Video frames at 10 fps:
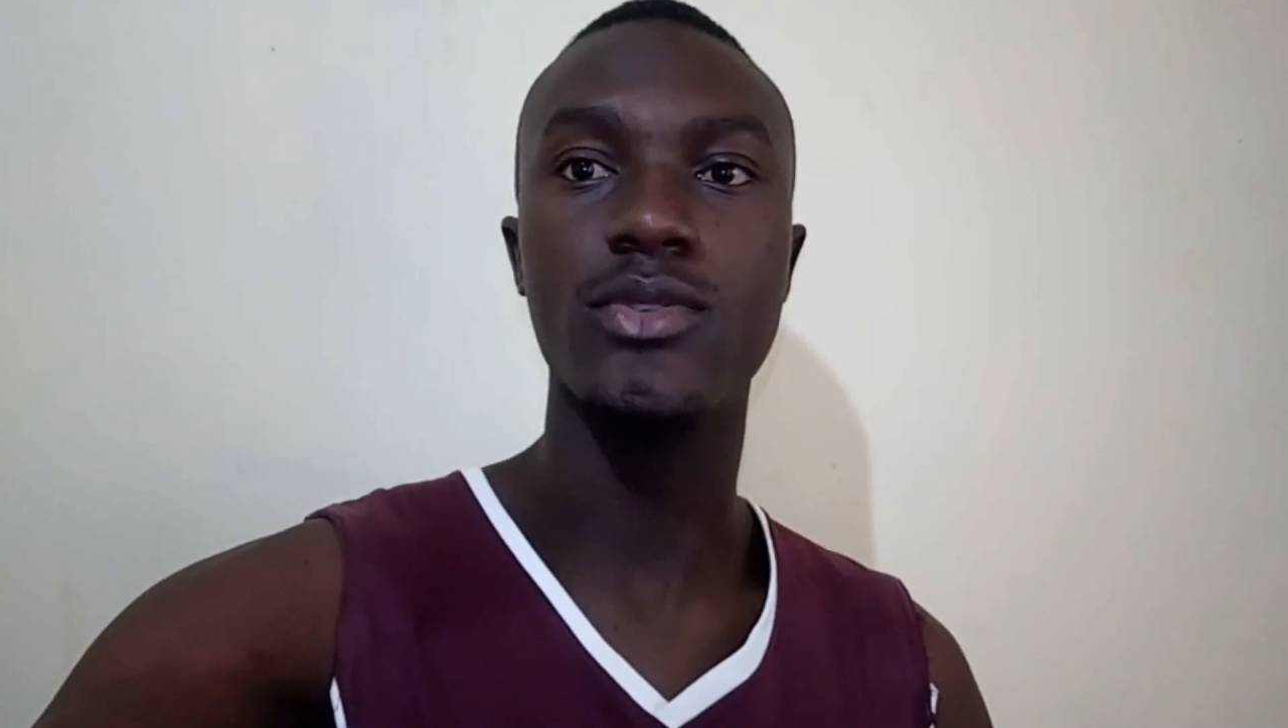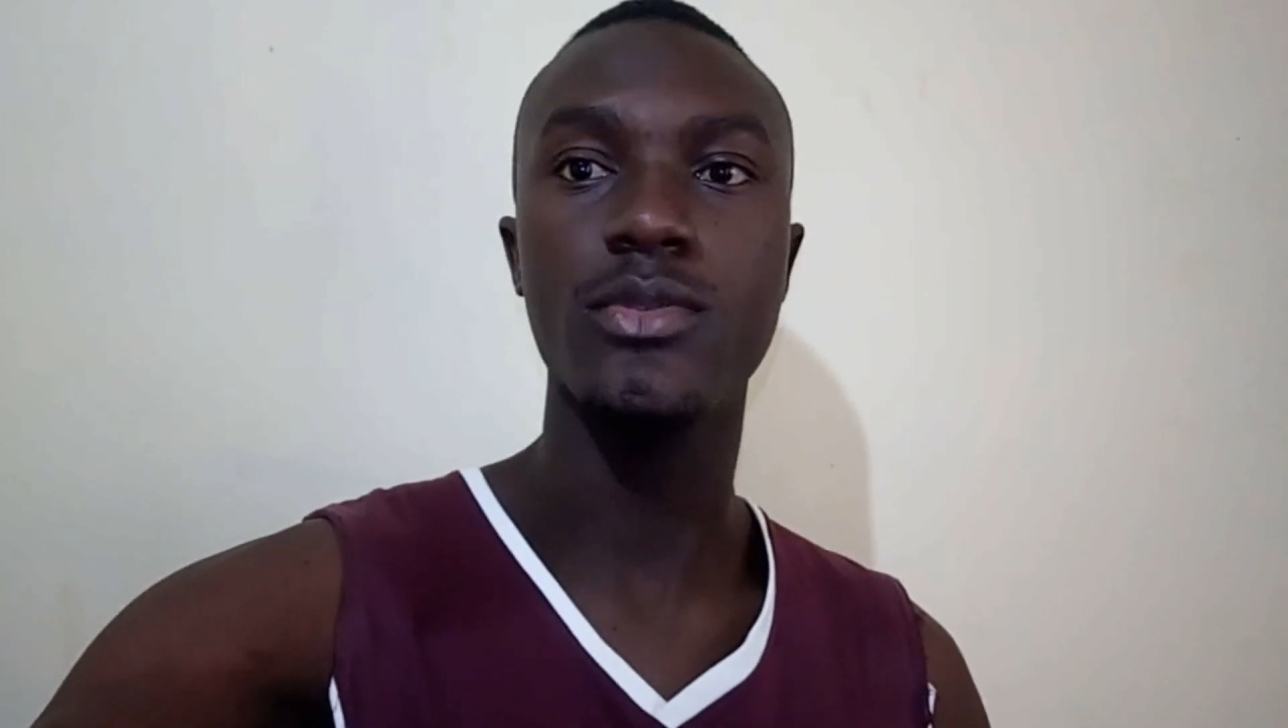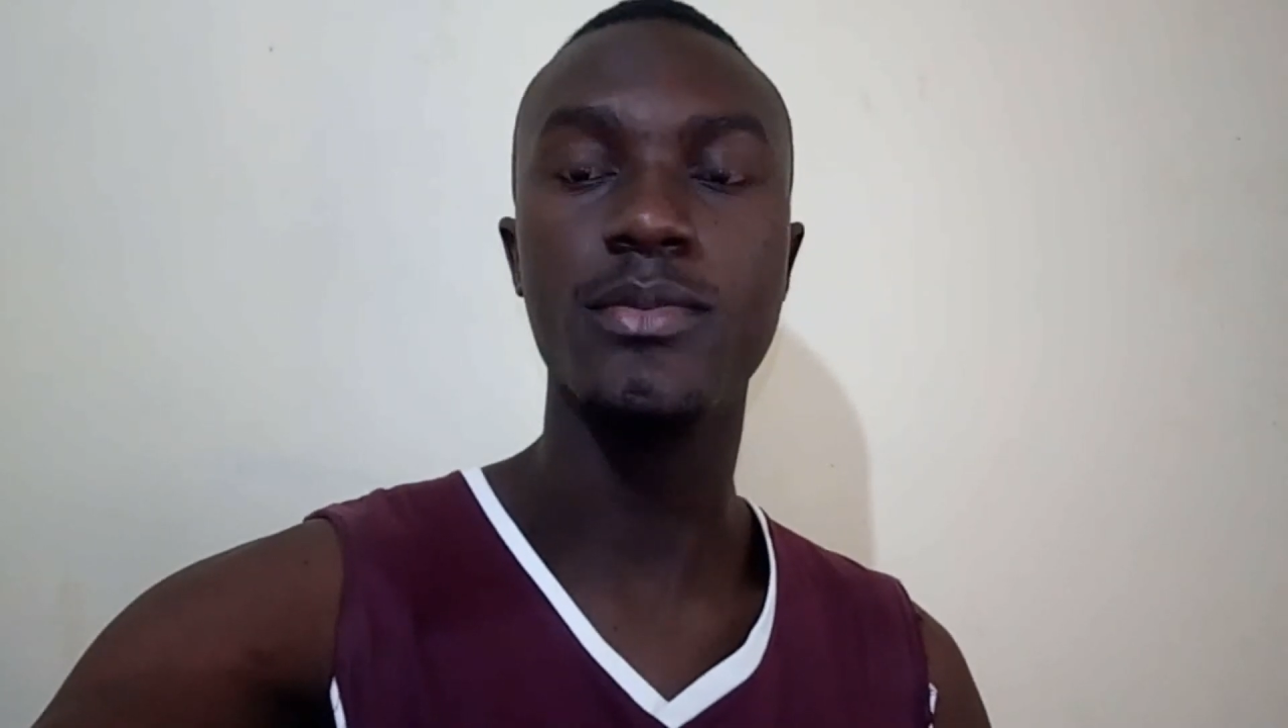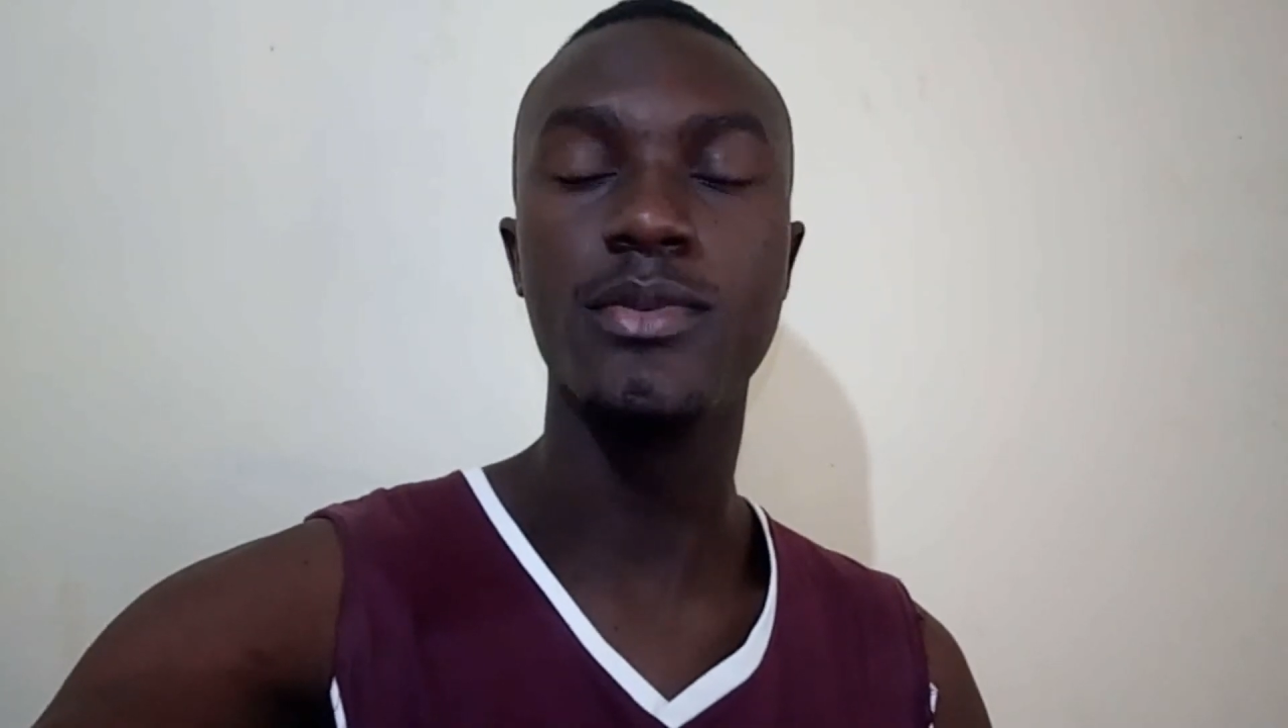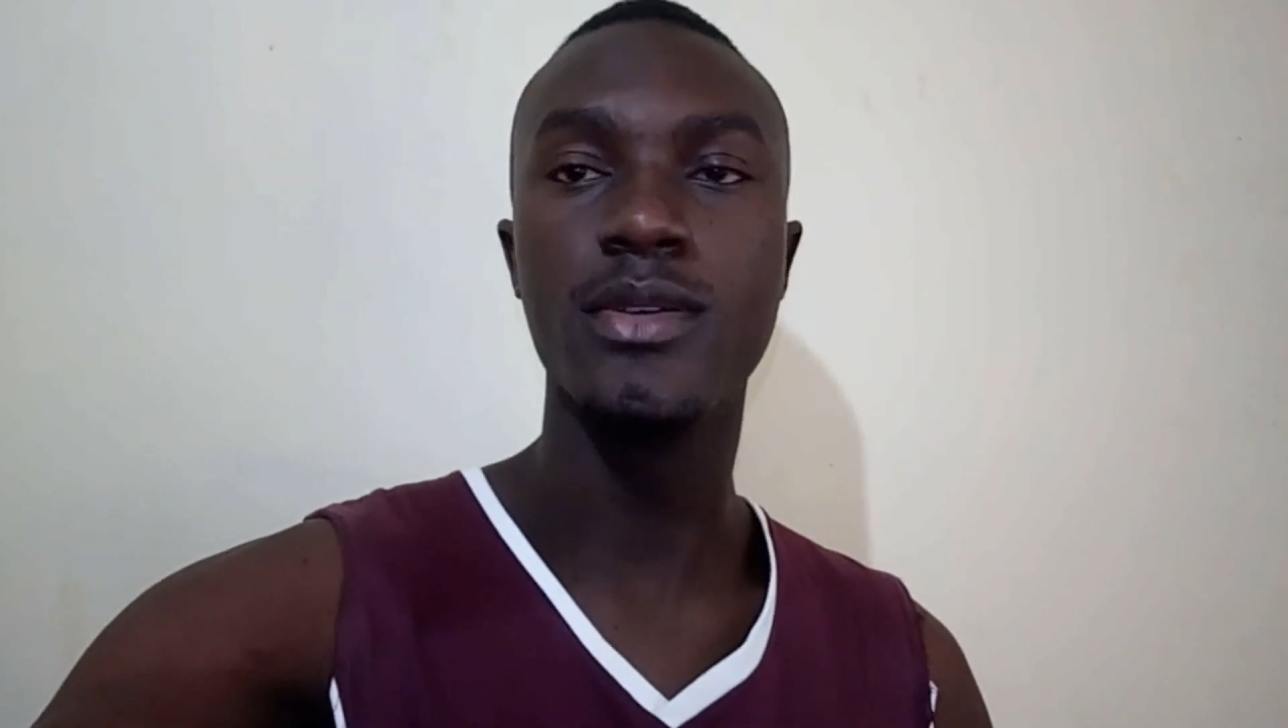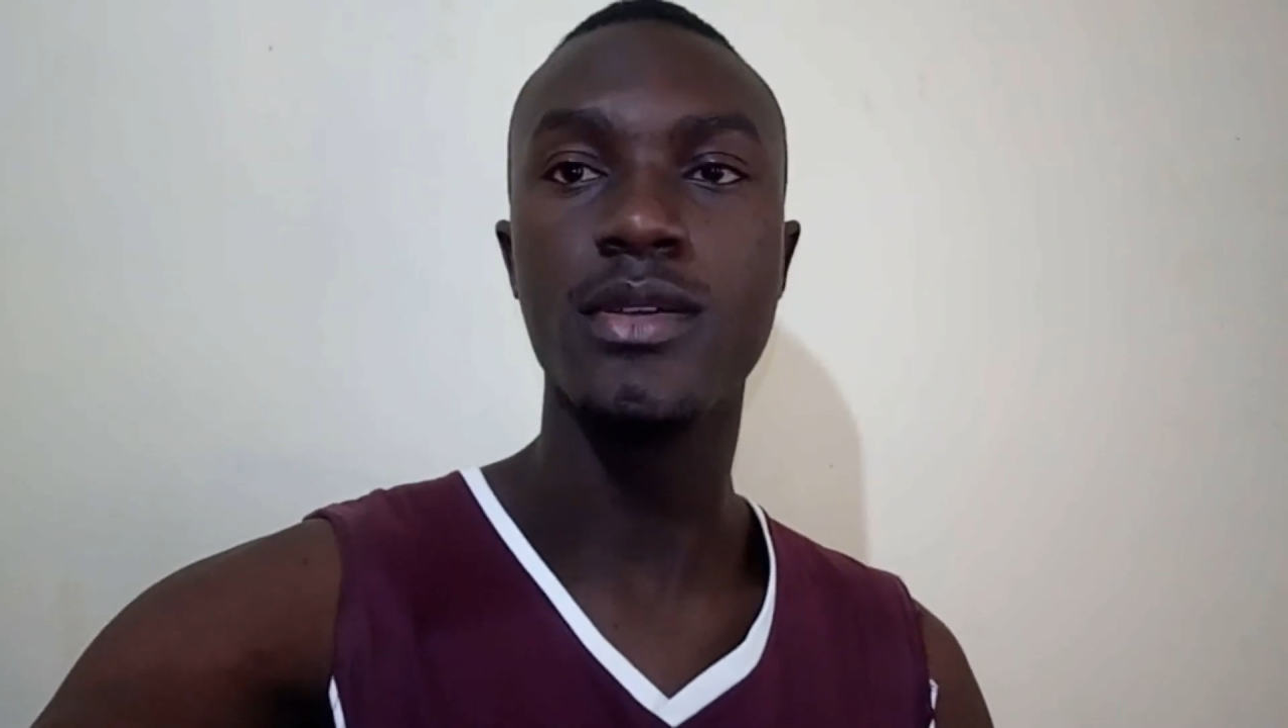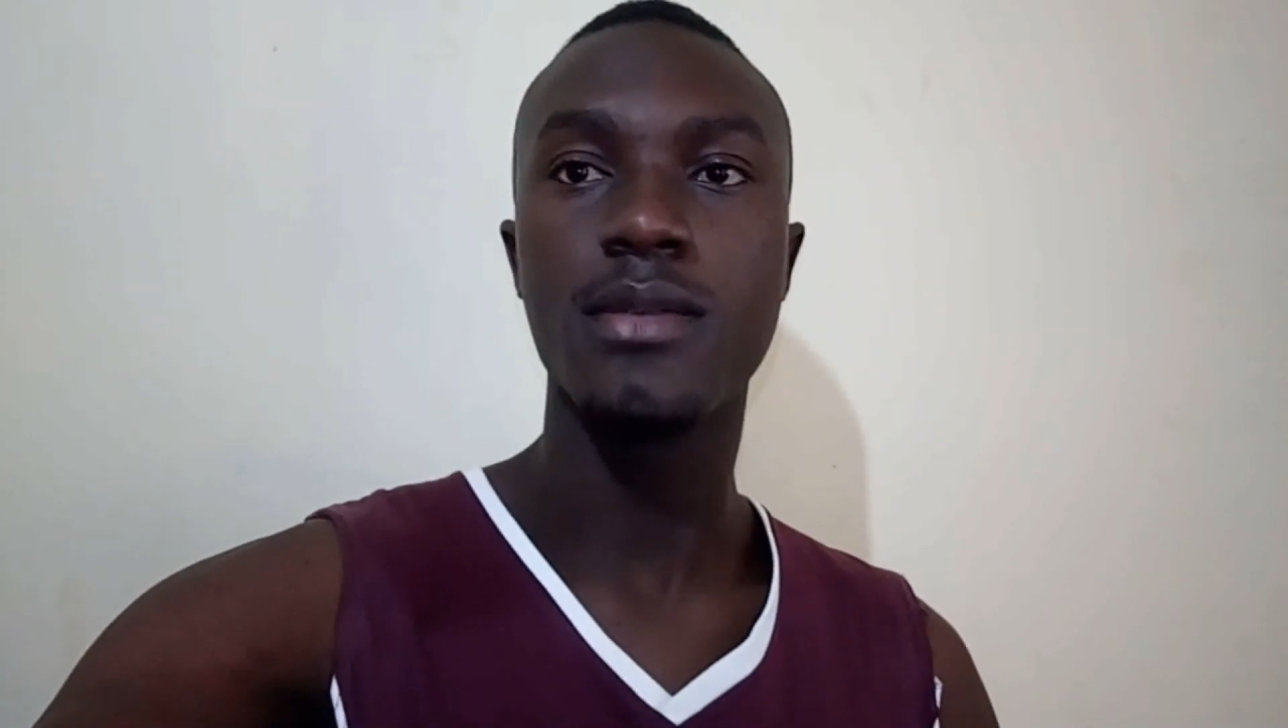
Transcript: group,